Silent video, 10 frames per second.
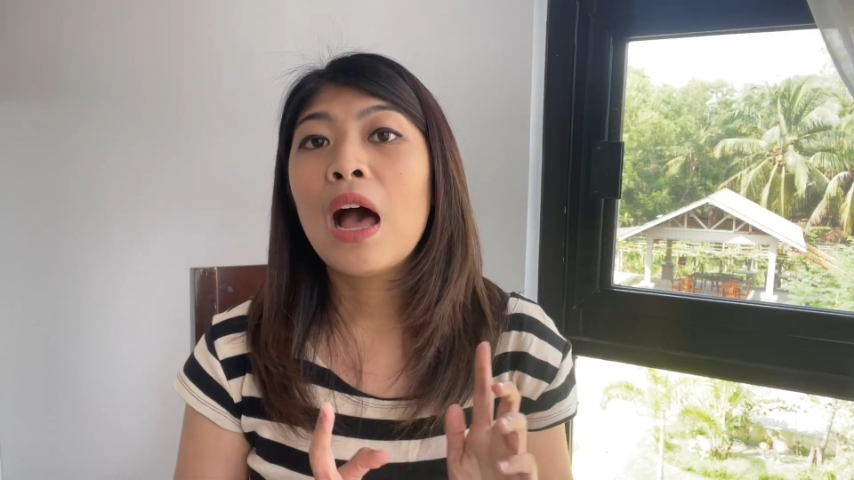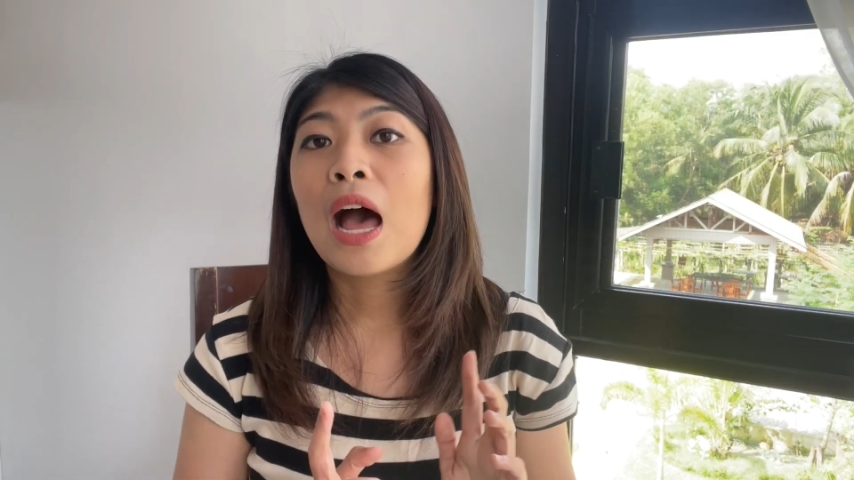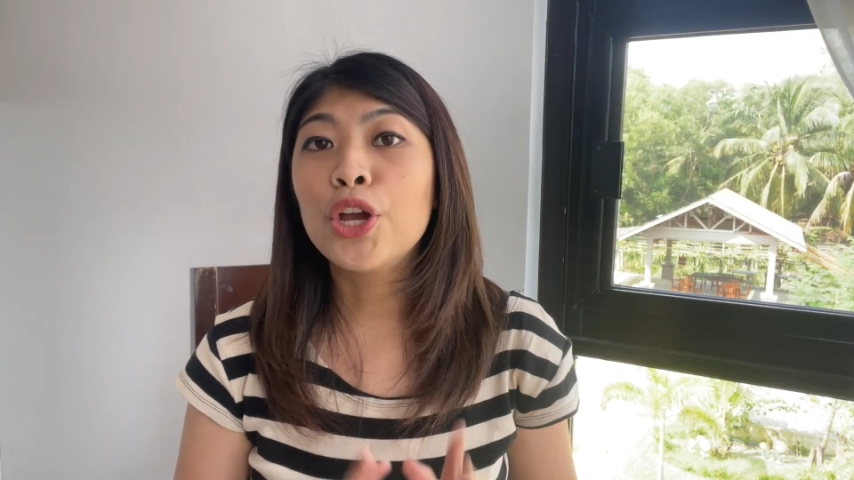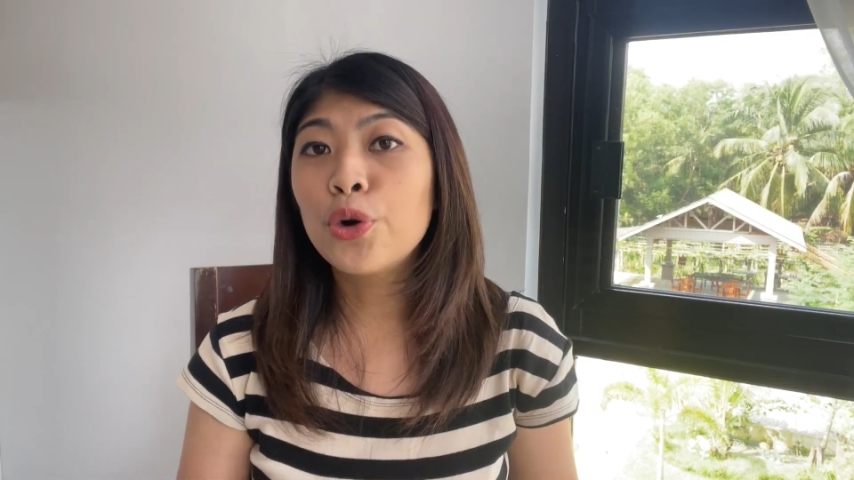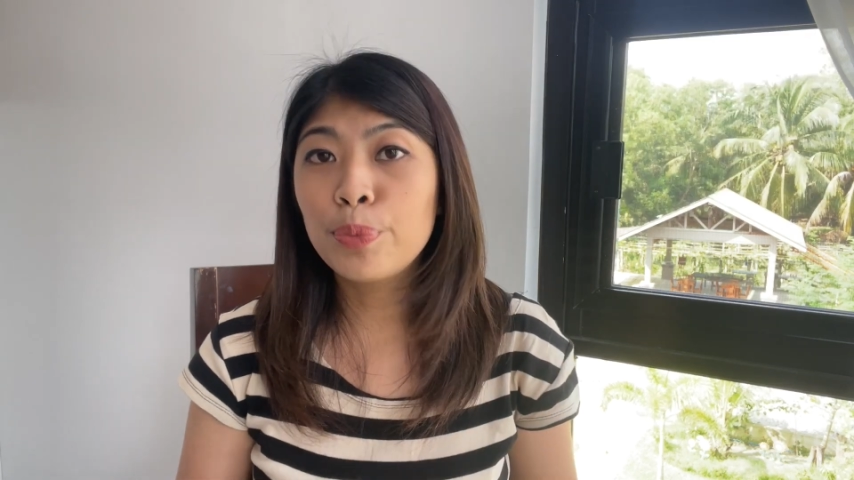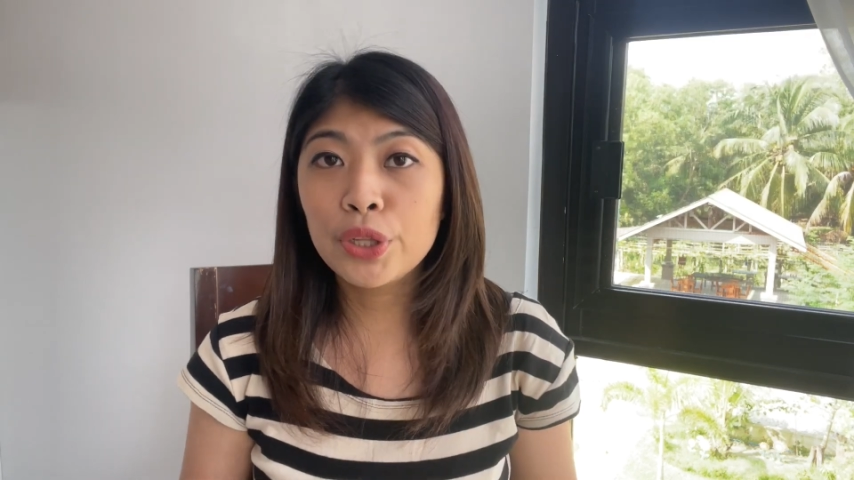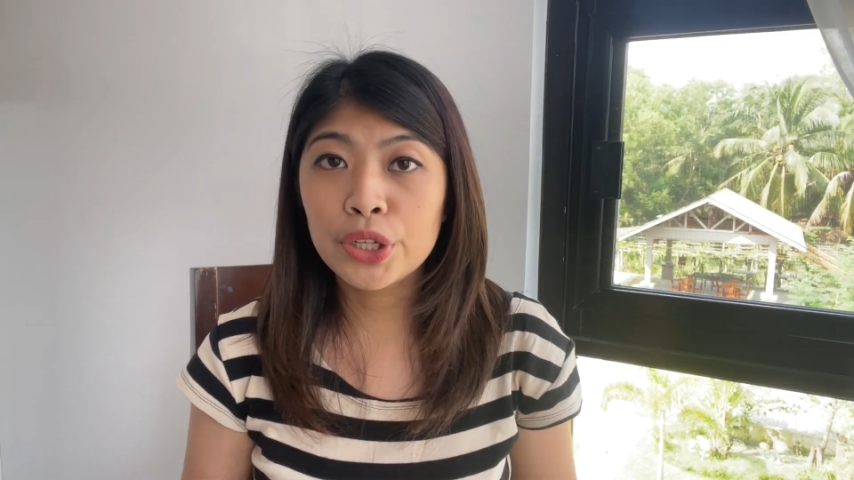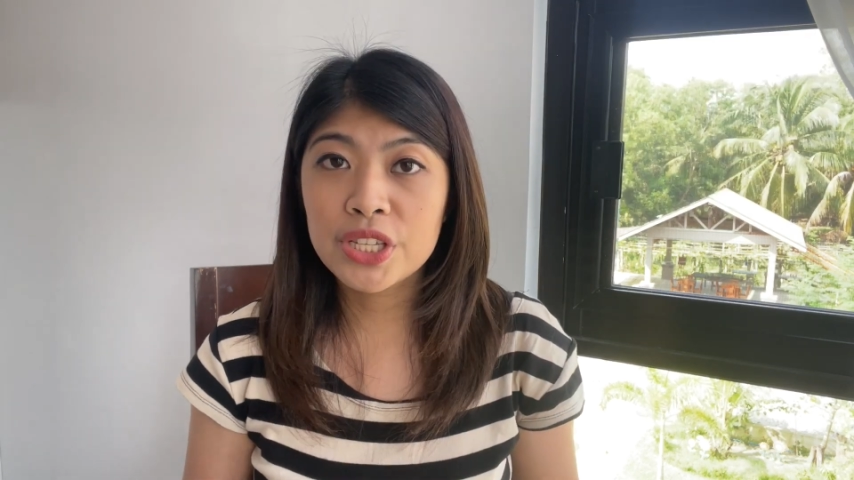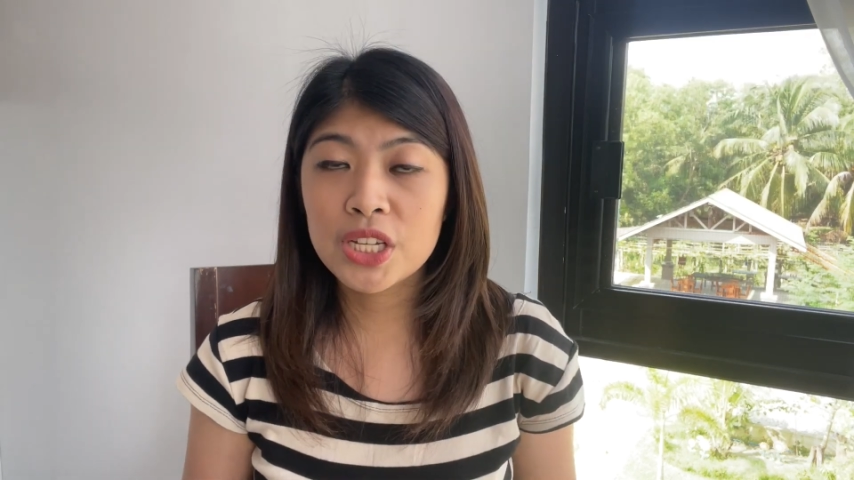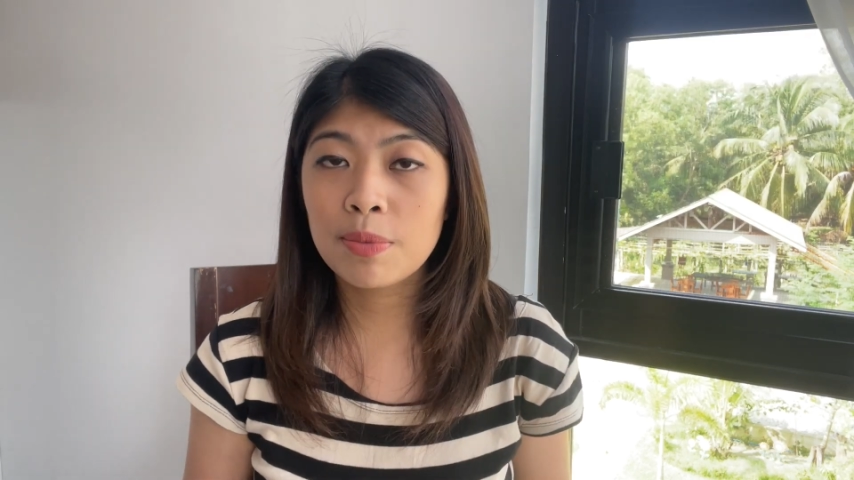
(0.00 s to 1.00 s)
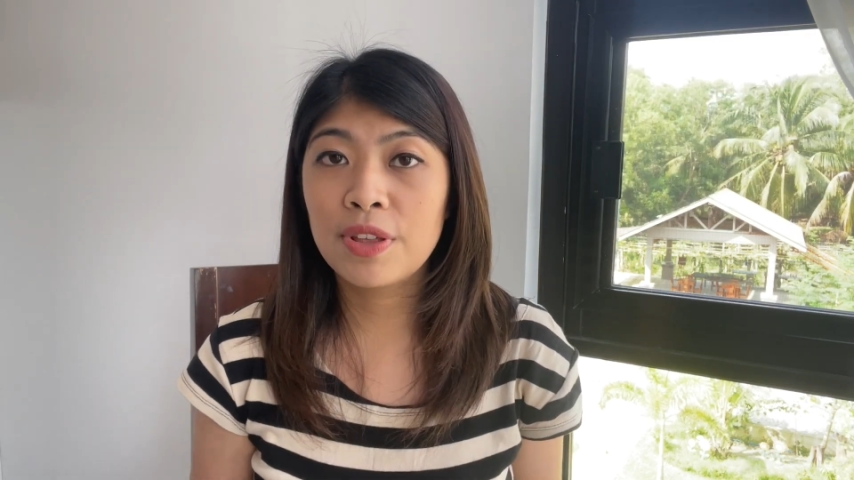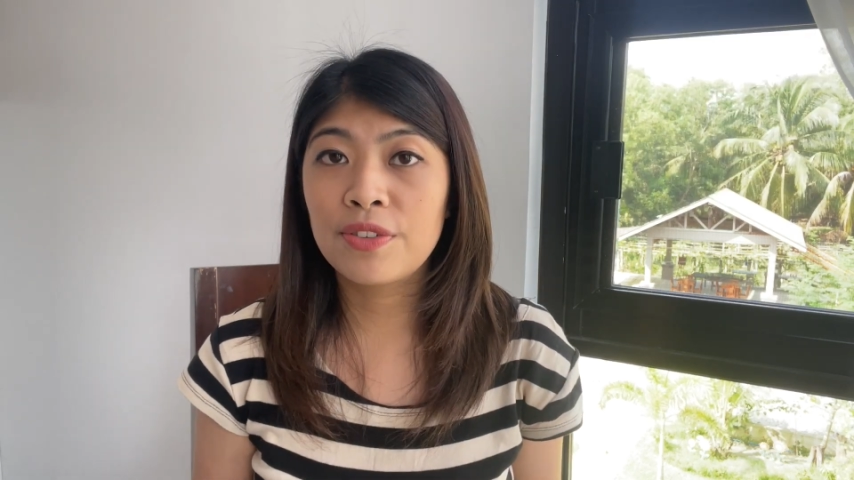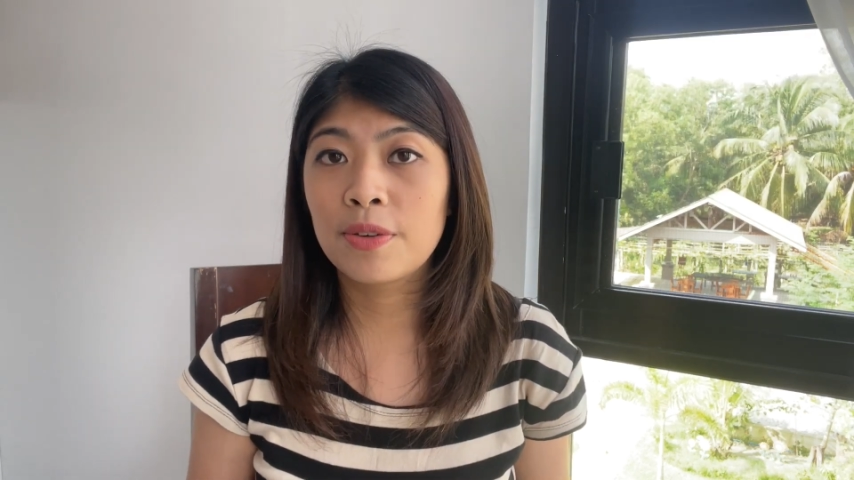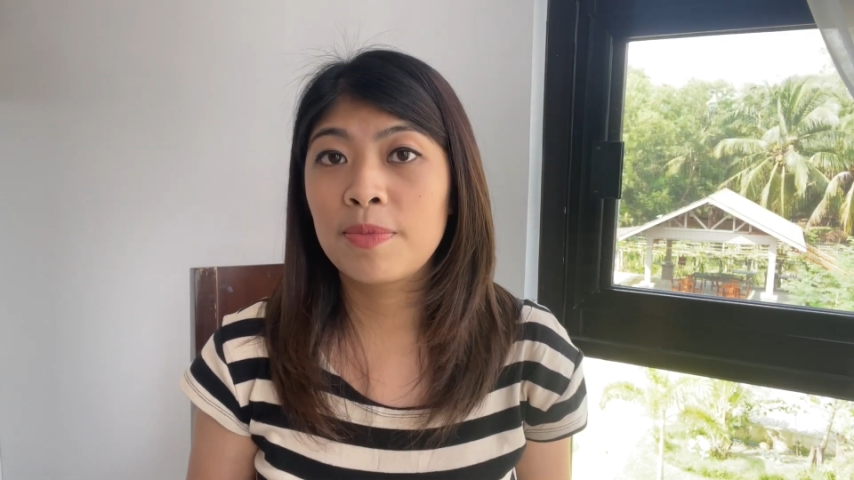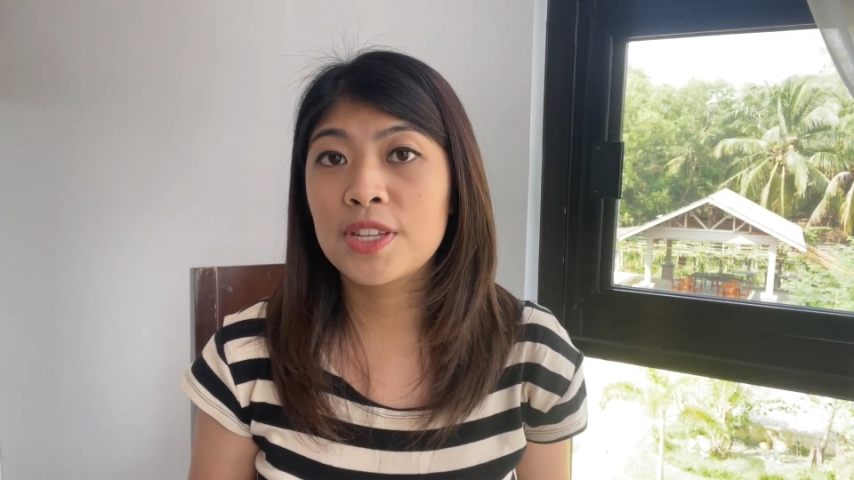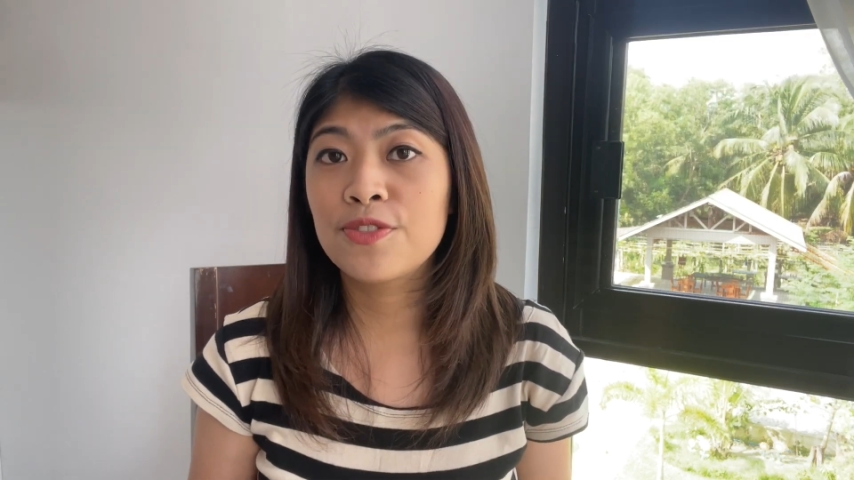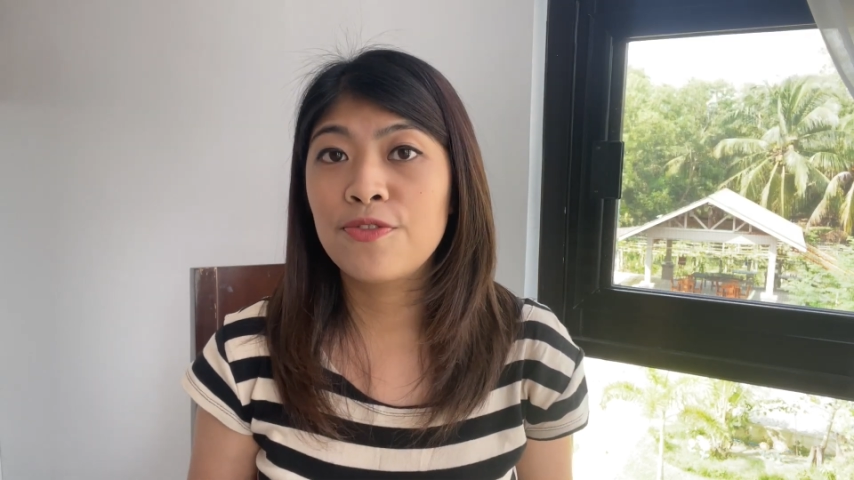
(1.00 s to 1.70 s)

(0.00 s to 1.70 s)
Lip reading: I hope you learned something from this